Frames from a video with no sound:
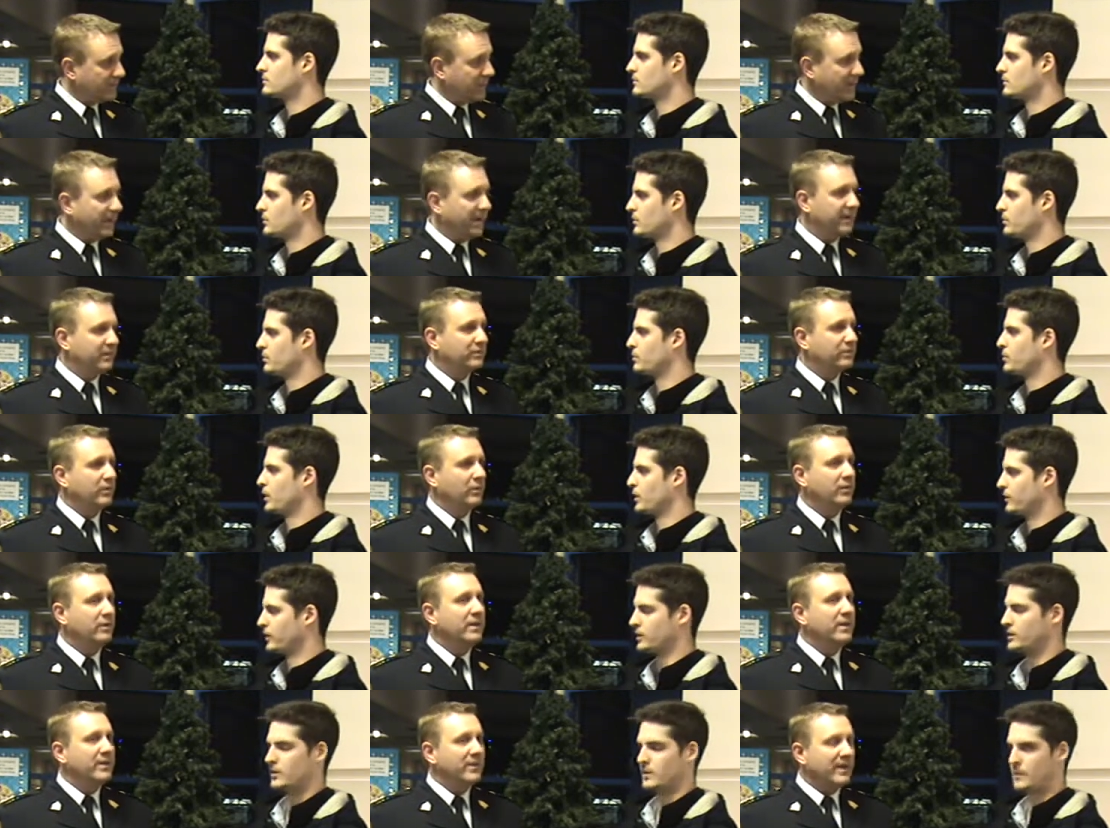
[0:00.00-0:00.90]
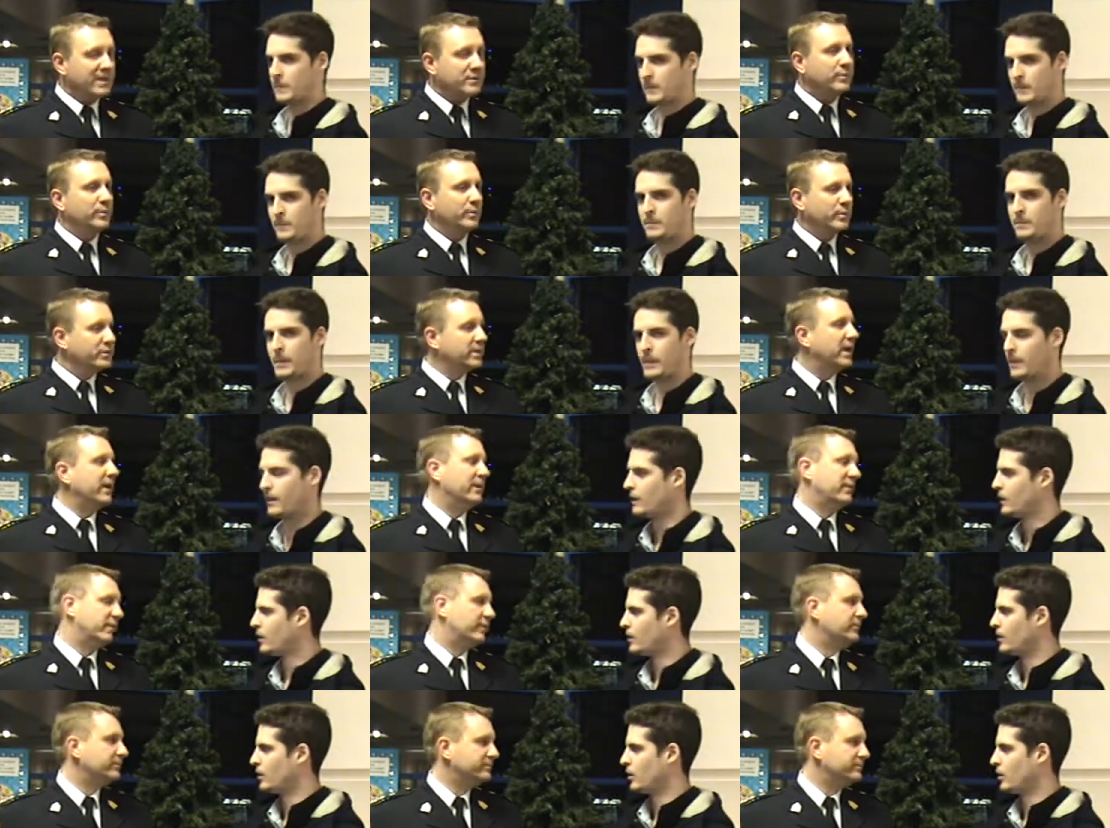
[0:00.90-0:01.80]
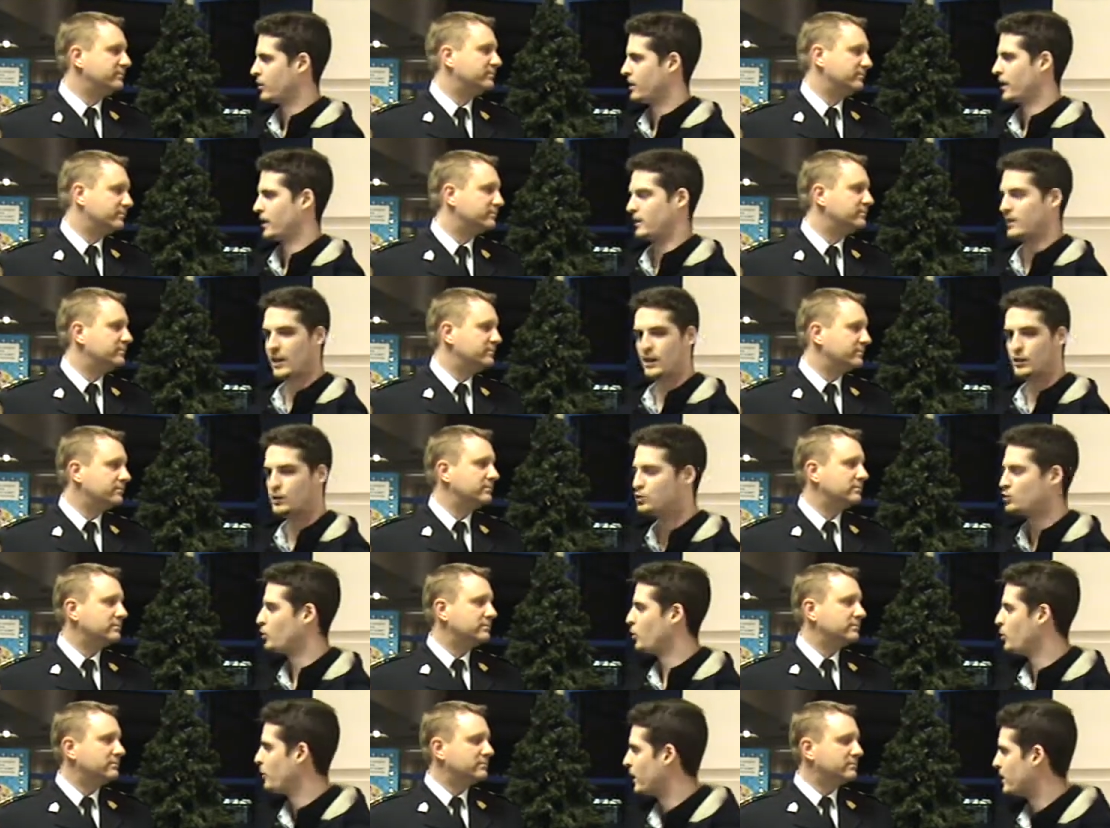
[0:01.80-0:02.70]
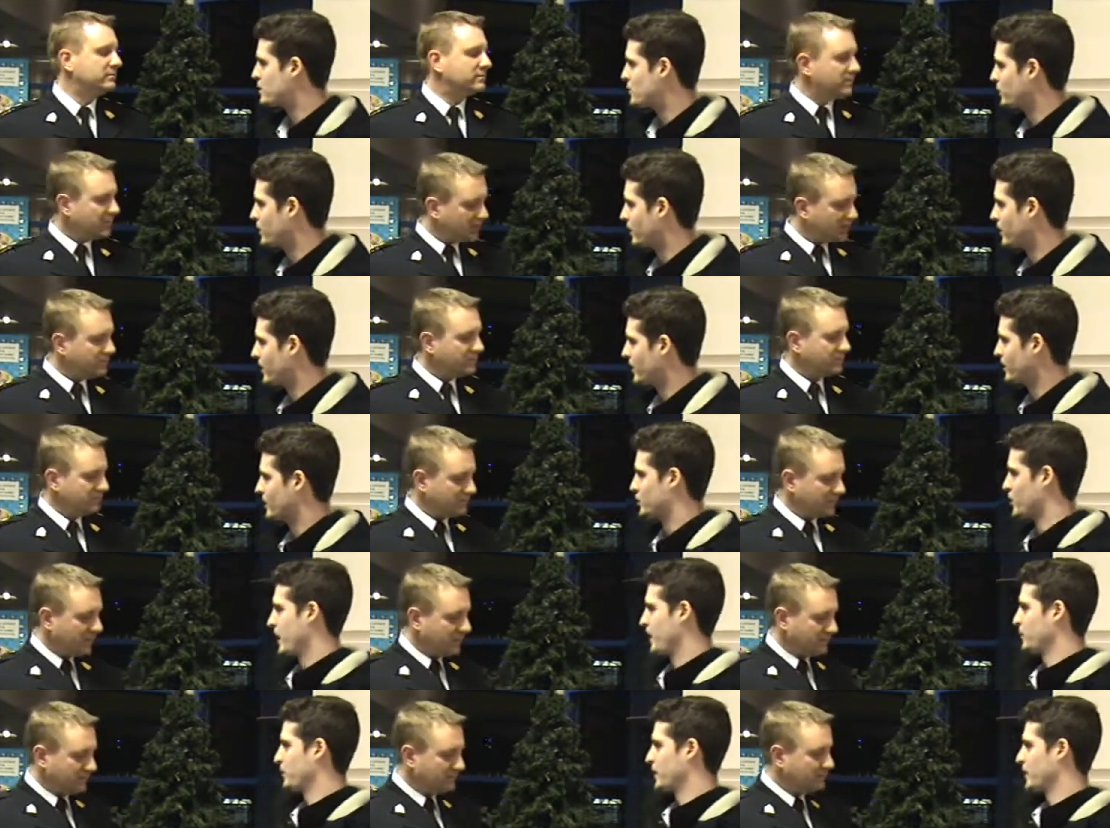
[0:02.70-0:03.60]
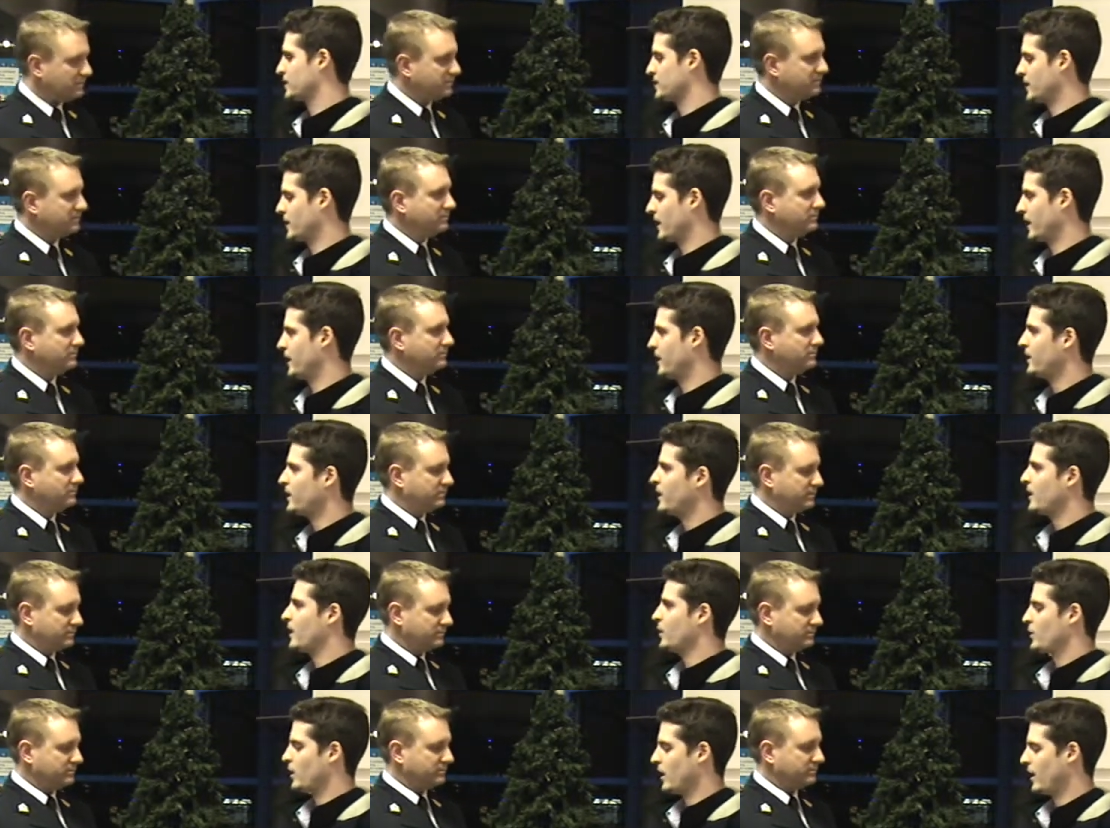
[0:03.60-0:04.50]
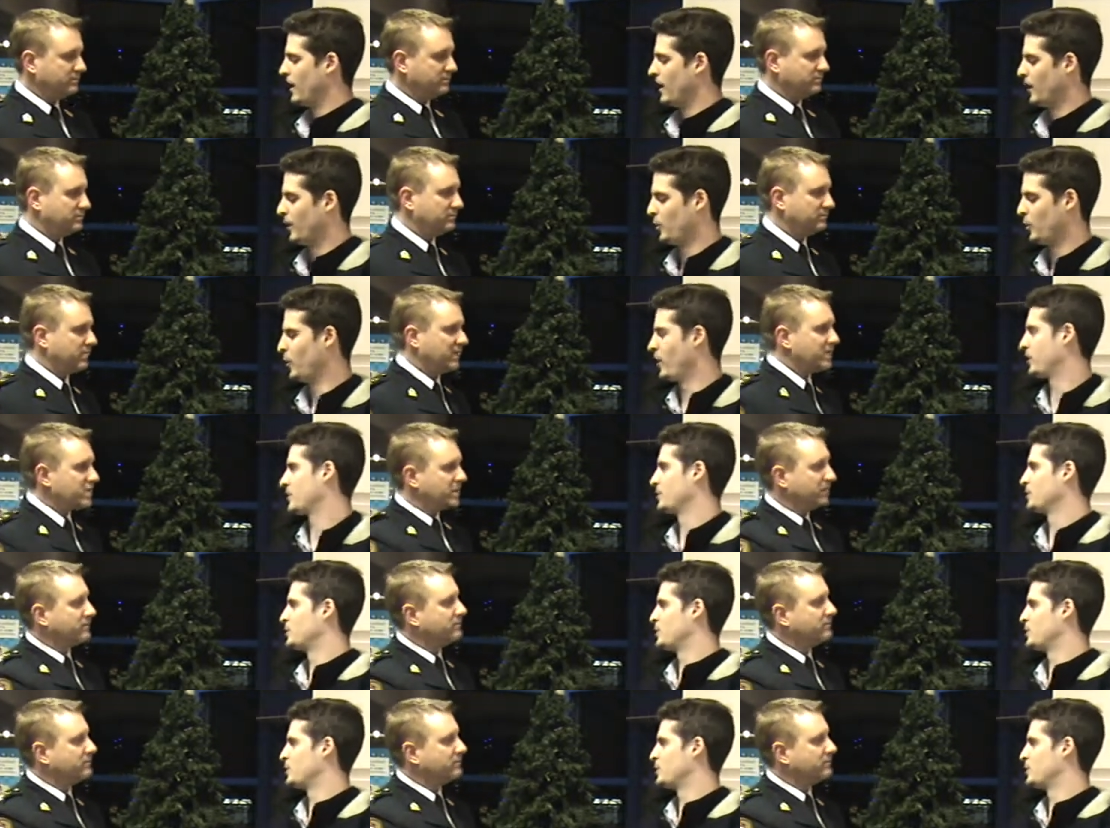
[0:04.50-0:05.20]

Speaker 1: And so that's what we're trying to do. Okay, thank you so much for yeah. chatting with us today. Uh, welcome